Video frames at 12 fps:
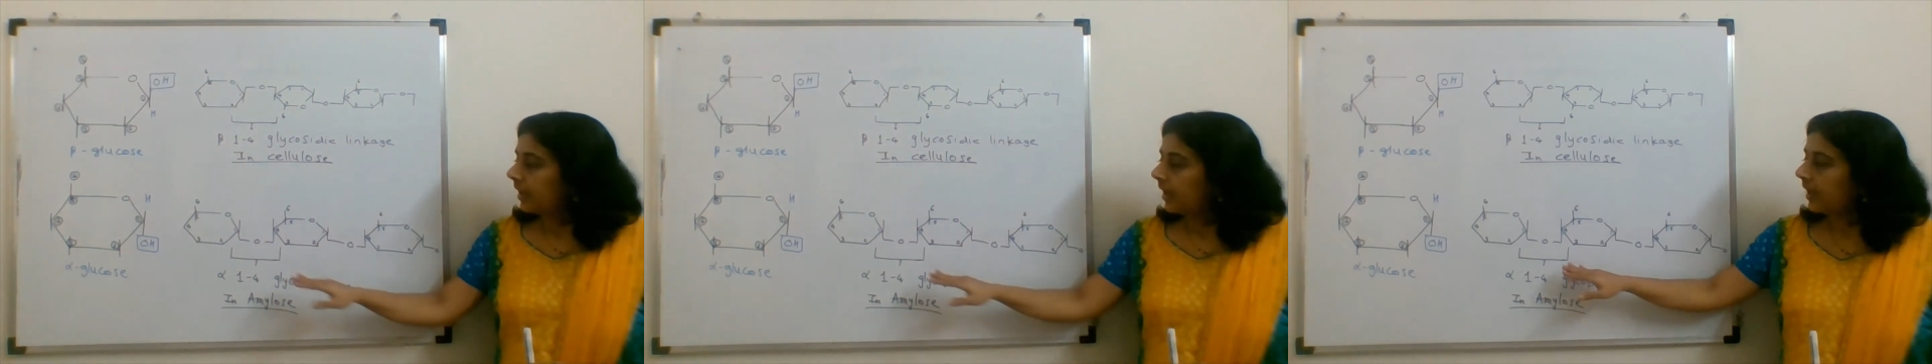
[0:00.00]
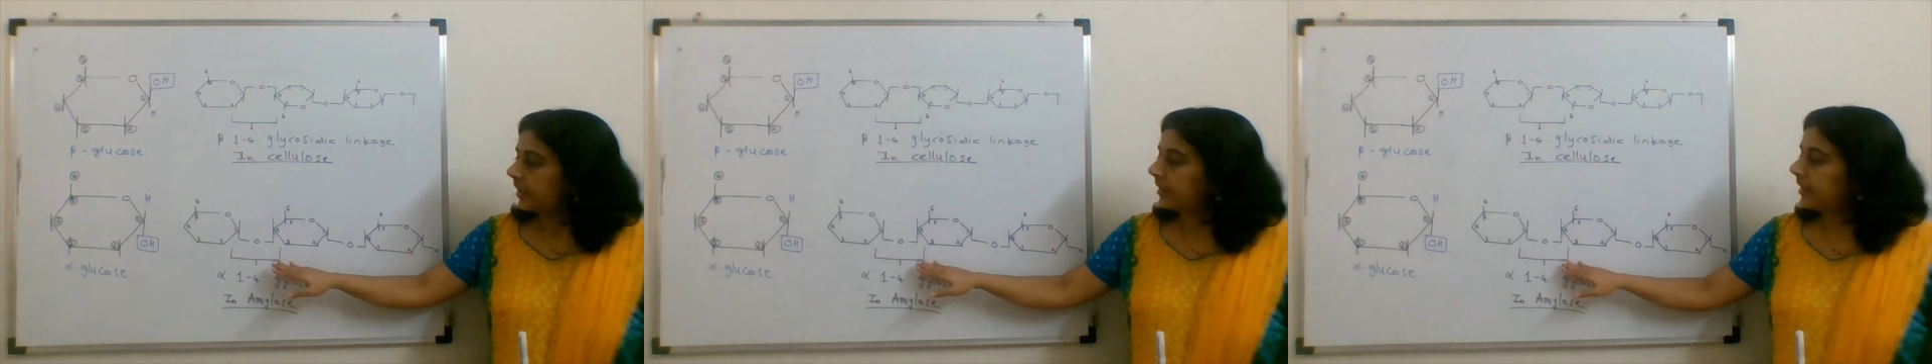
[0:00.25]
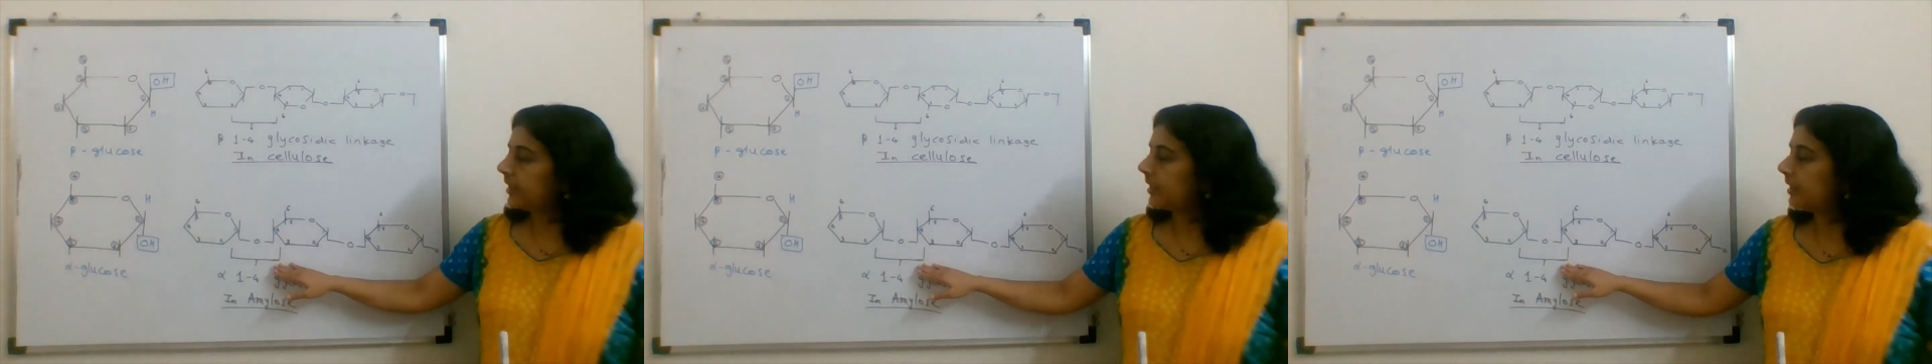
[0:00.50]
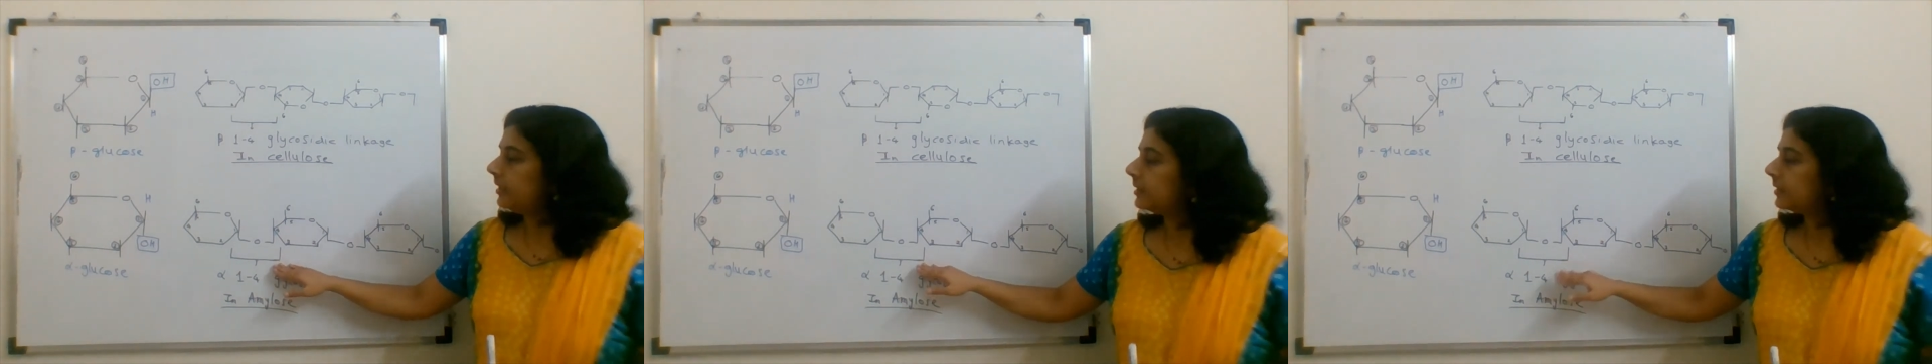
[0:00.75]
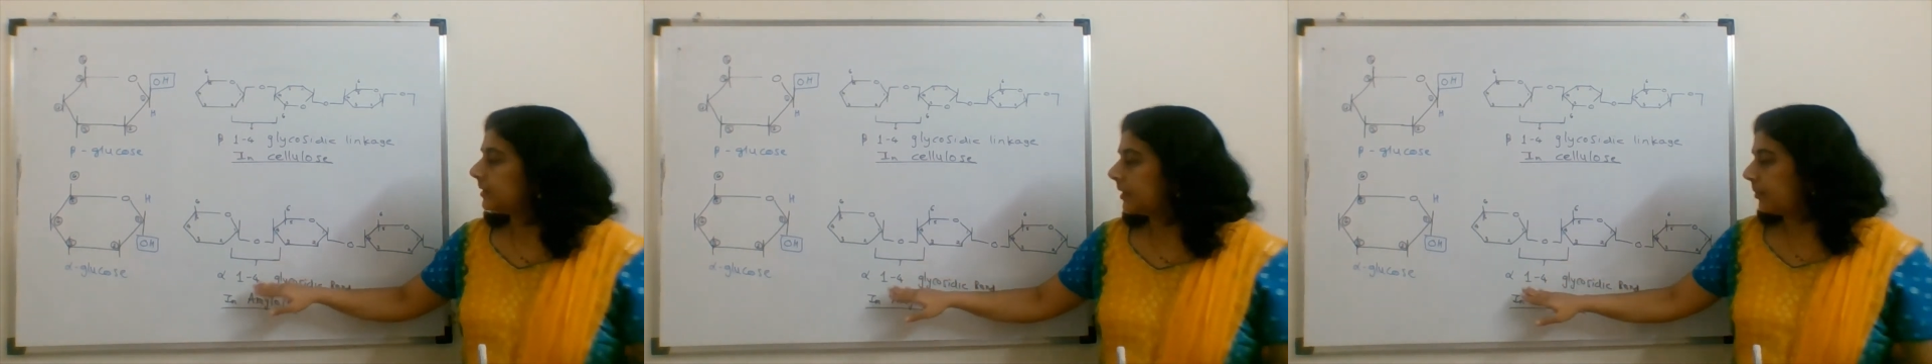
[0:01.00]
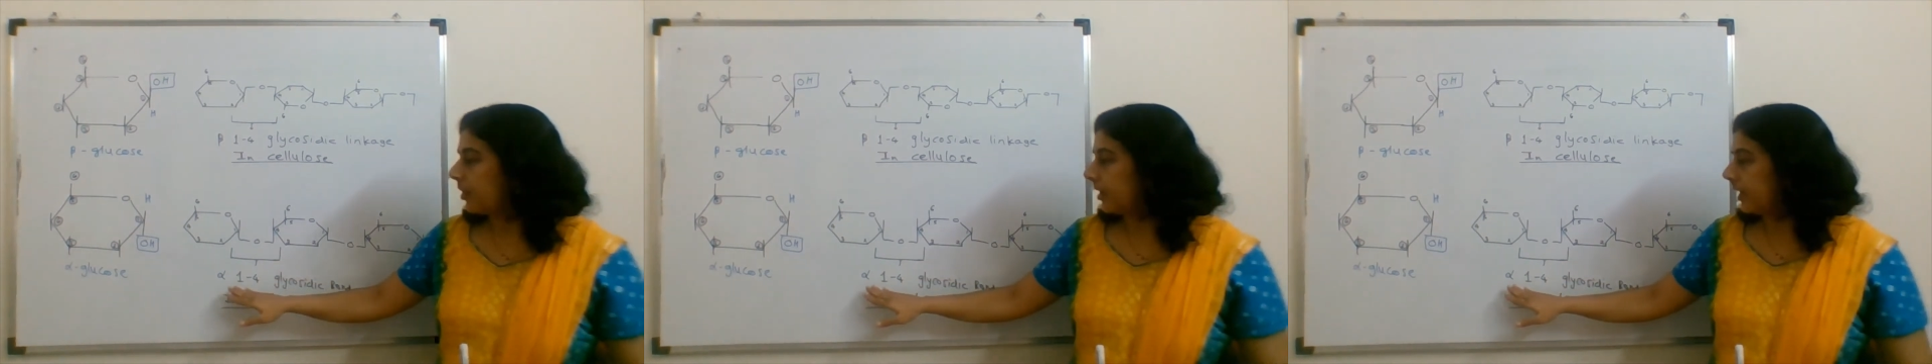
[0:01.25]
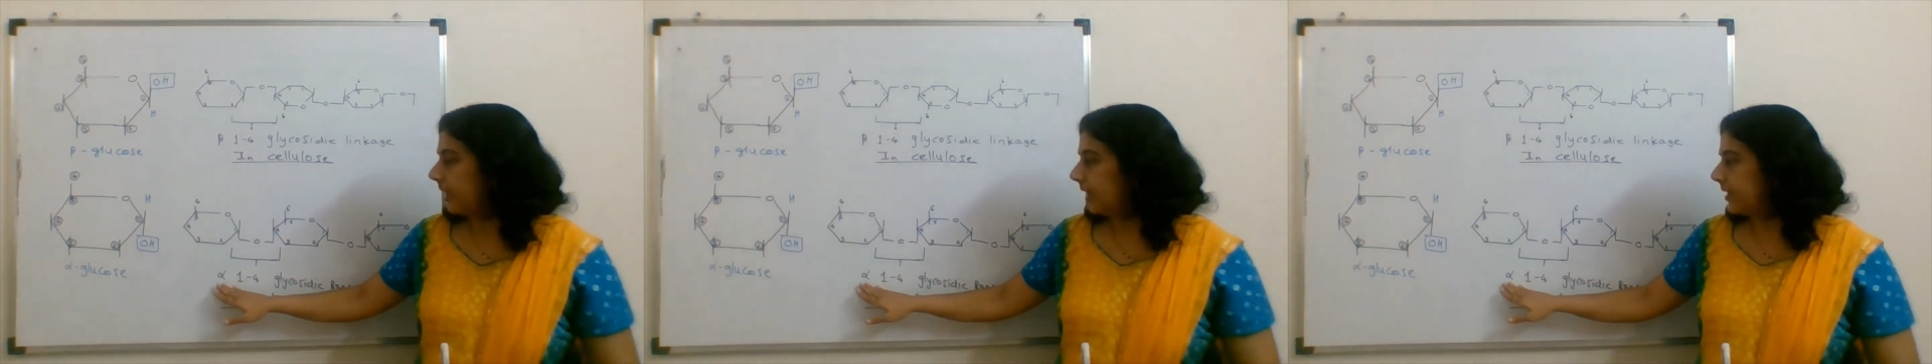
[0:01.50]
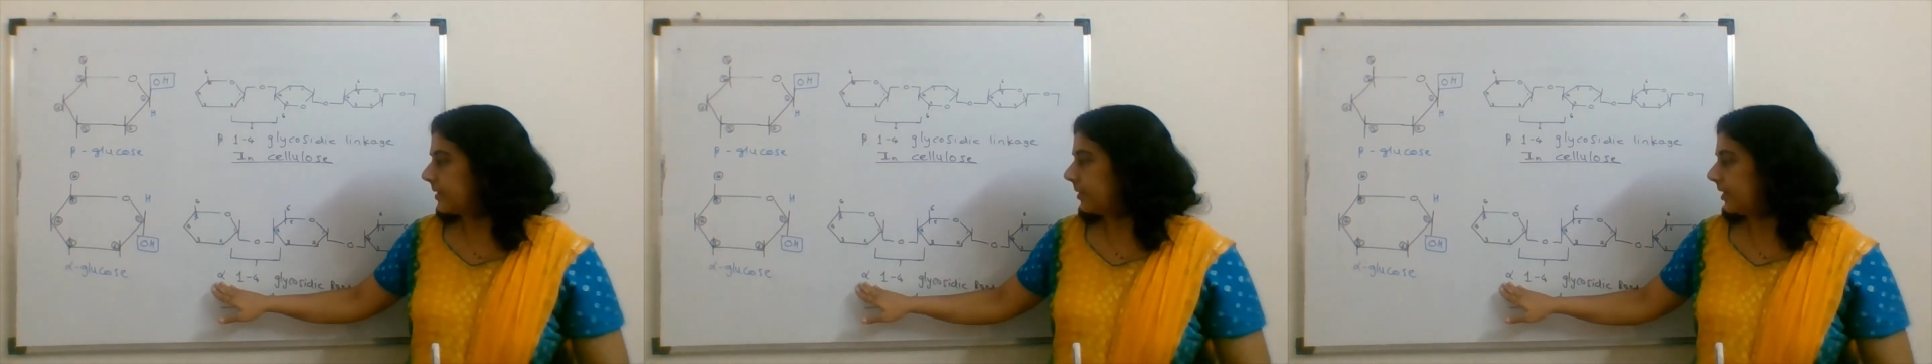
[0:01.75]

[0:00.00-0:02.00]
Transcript: and here the bonding is